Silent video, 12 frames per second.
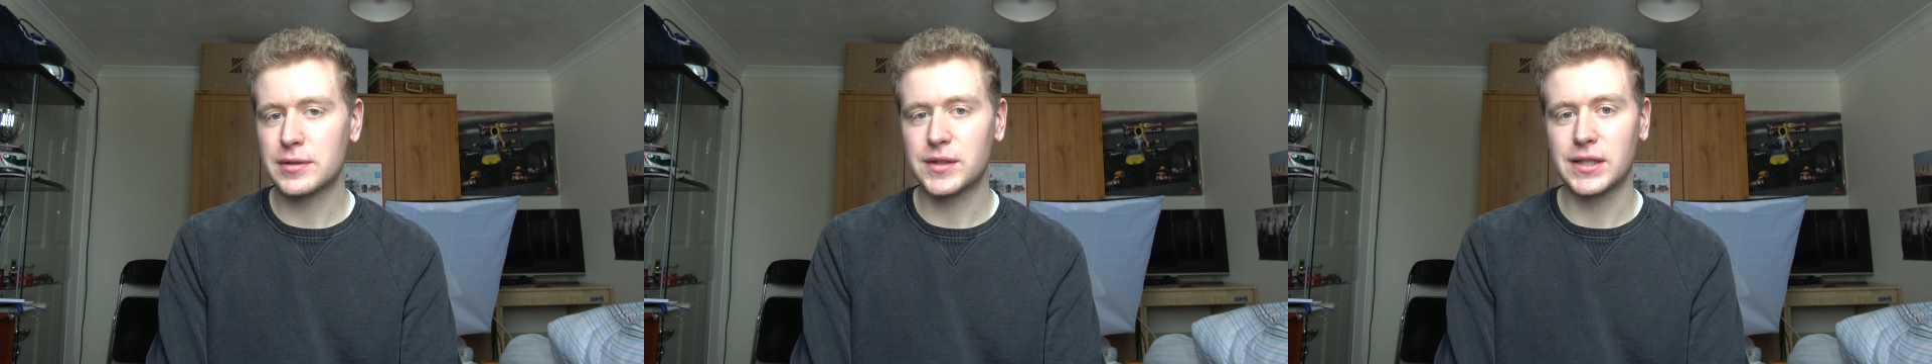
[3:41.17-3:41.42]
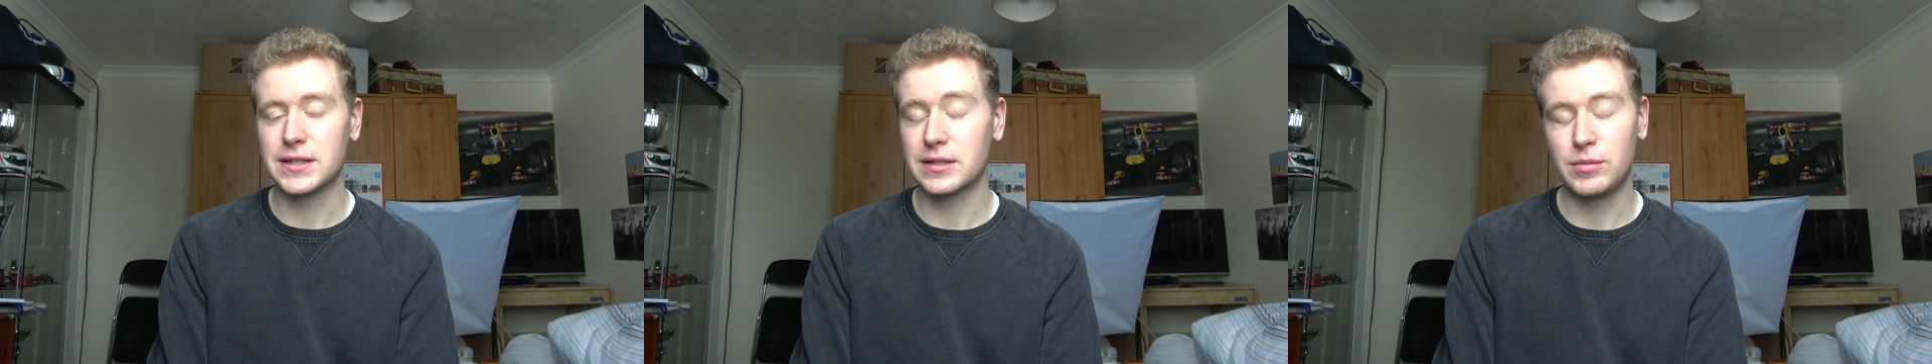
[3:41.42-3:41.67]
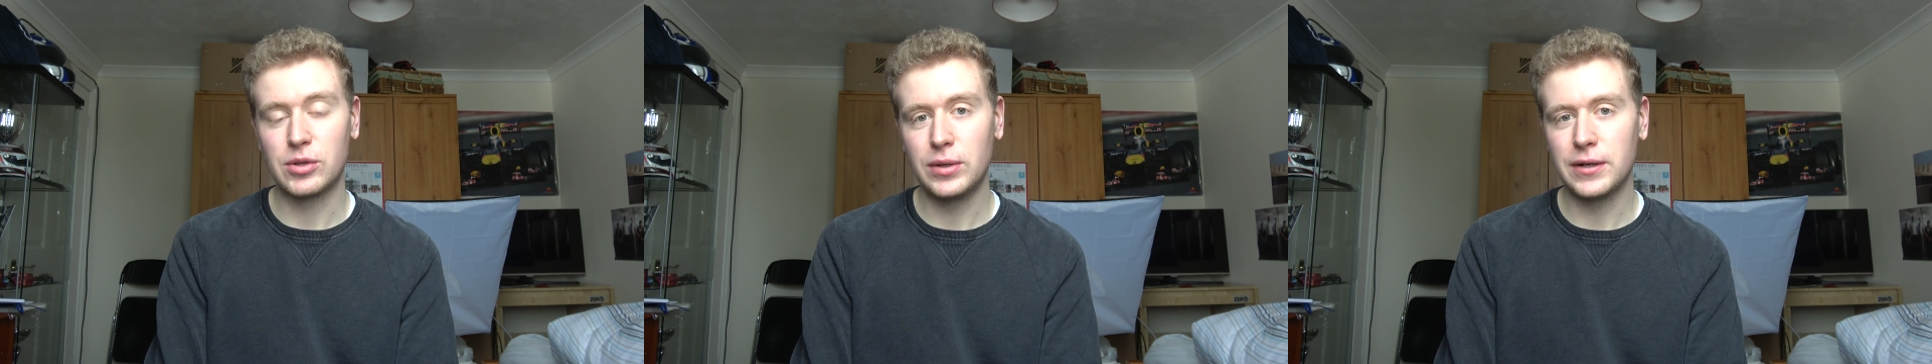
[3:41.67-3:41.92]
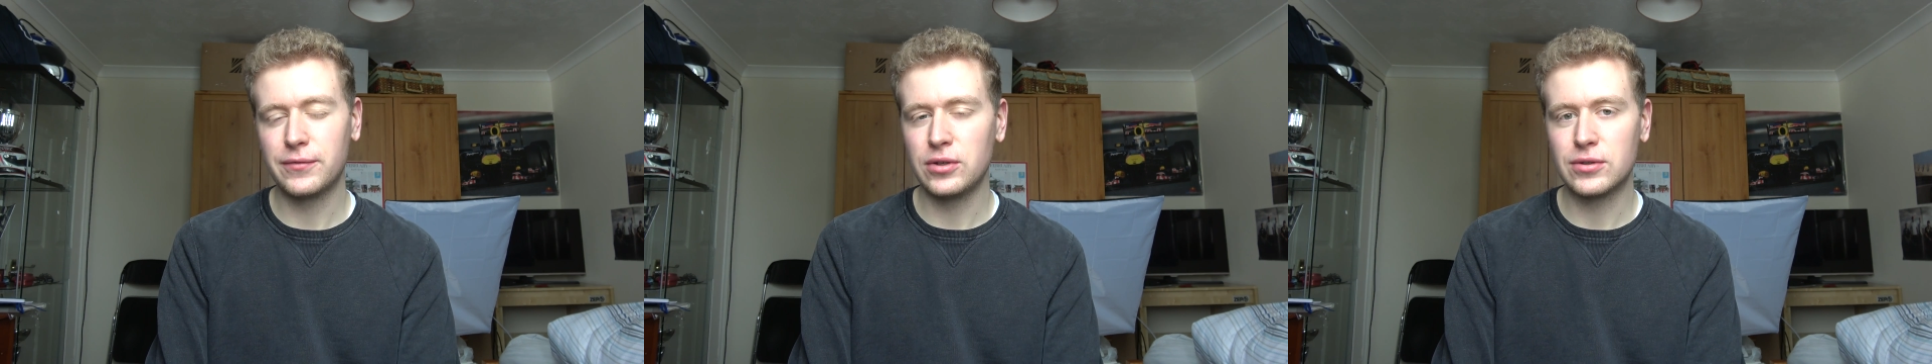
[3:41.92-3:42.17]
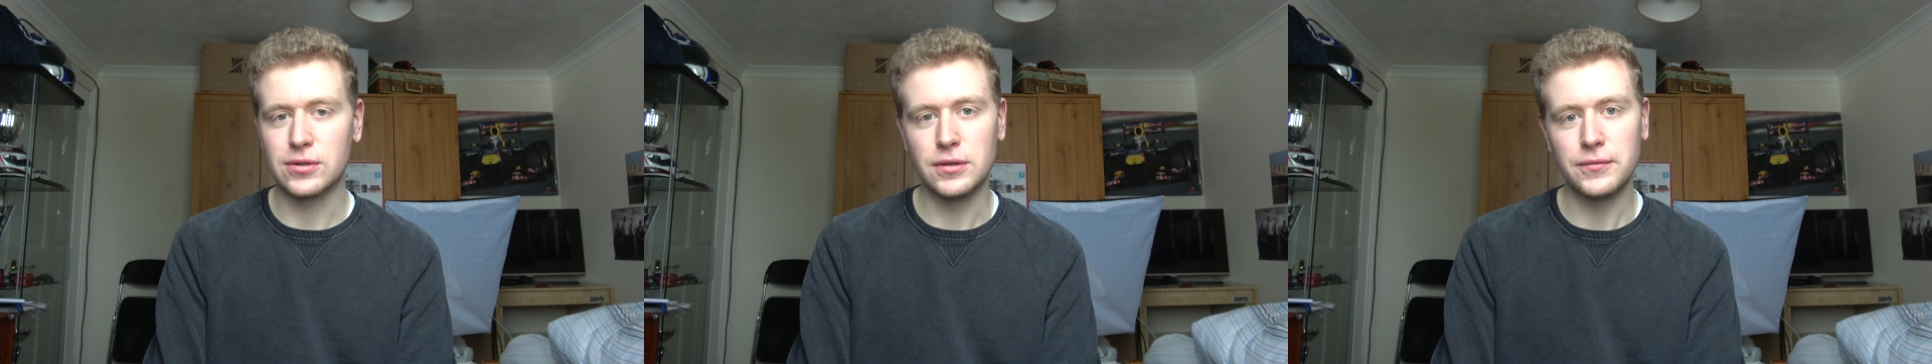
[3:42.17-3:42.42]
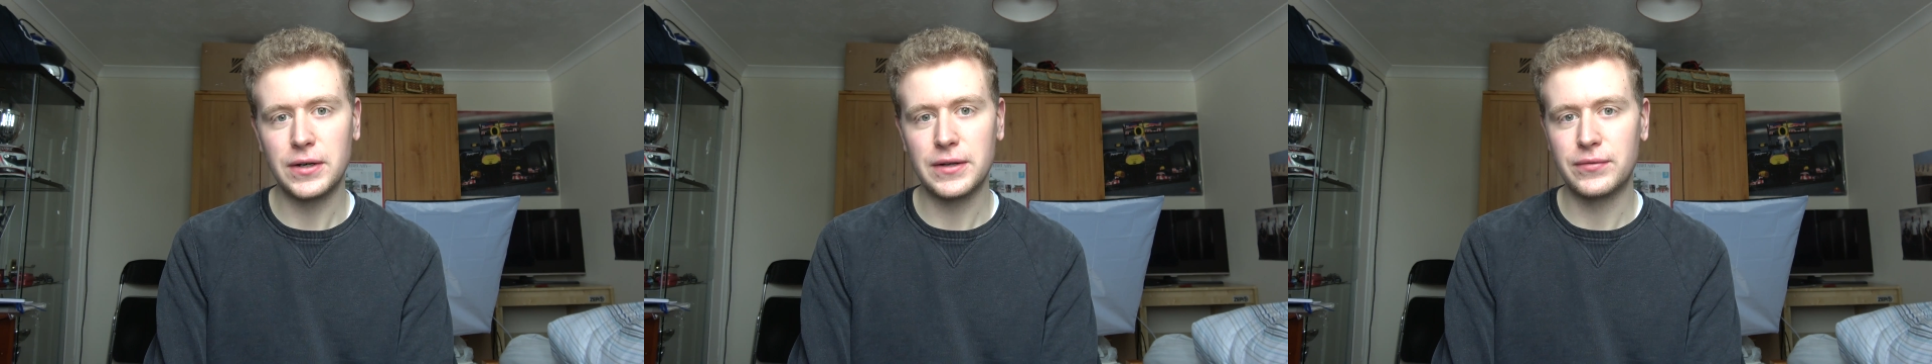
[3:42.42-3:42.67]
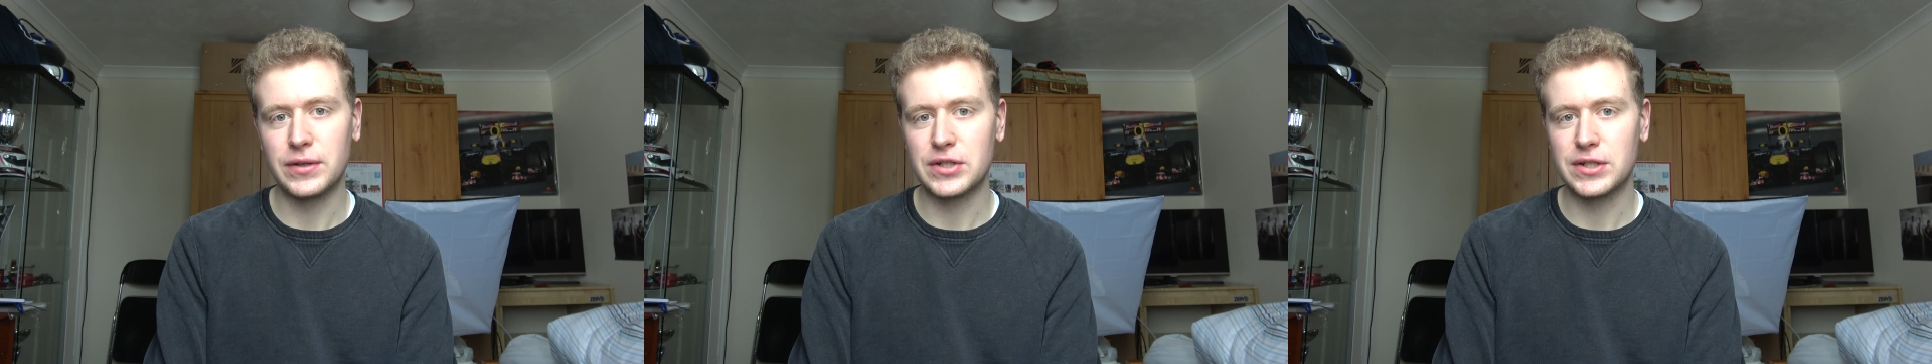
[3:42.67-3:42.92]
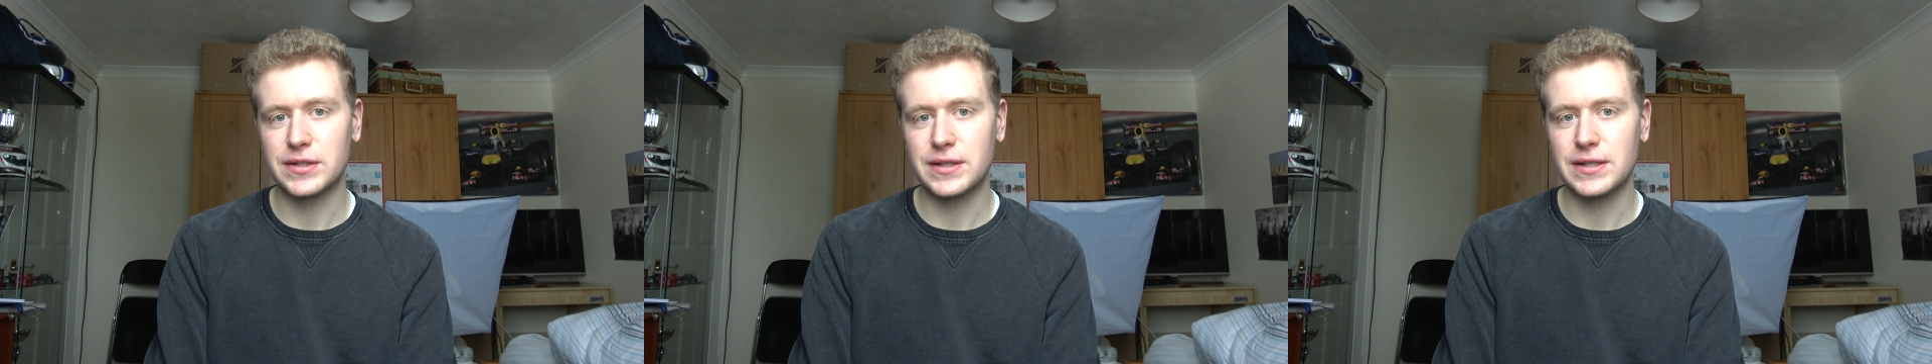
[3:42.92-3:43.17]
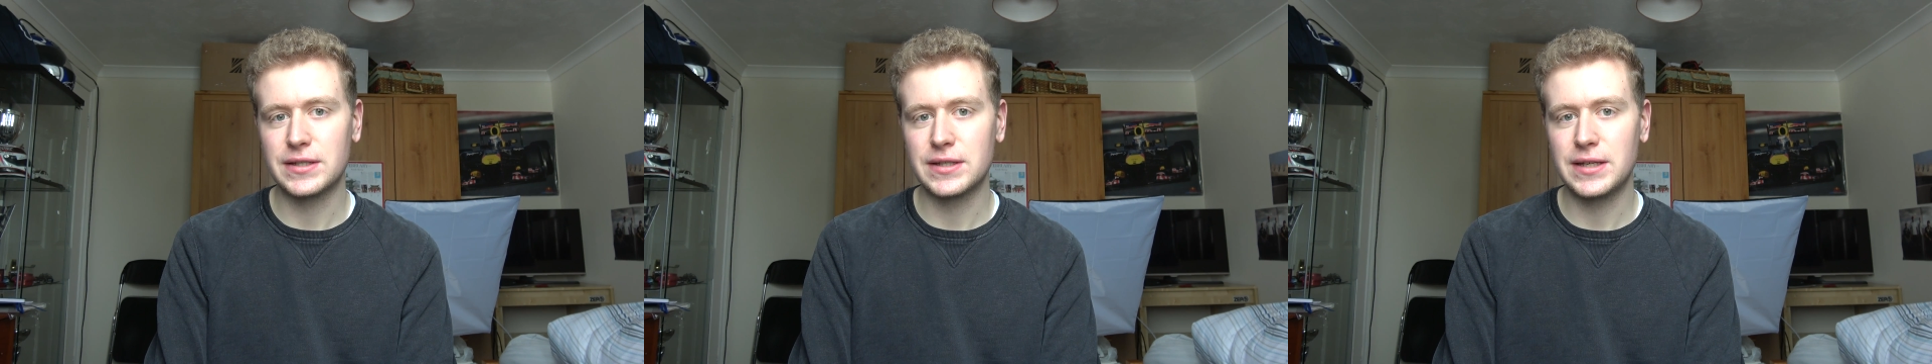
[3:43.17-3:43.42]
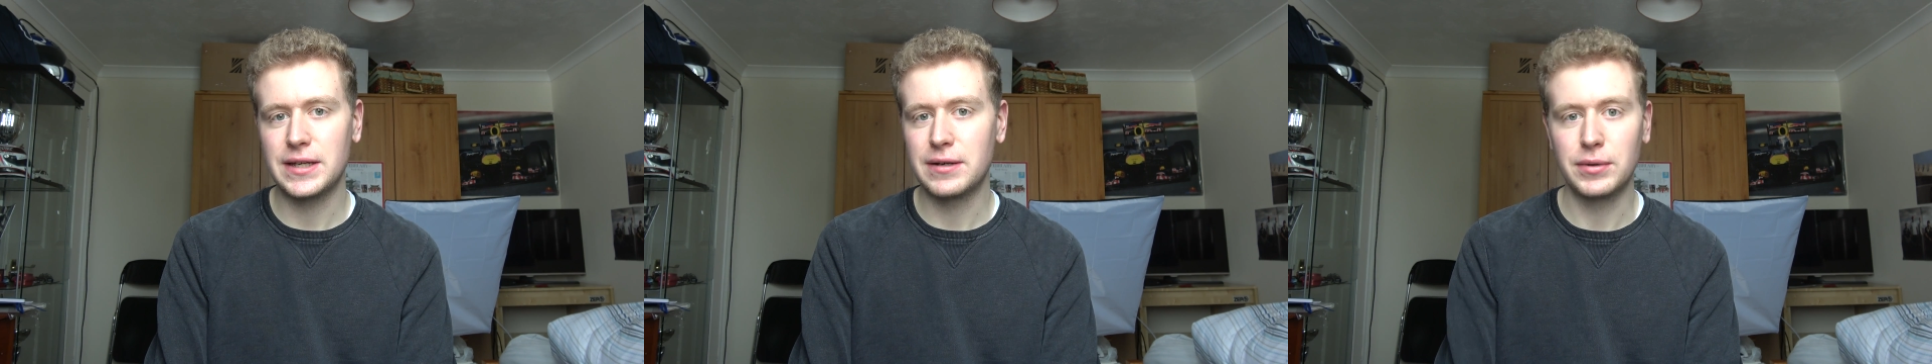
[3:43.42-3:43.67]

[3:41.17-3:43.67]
I think there's going to be quite a few top 5 finishes this year,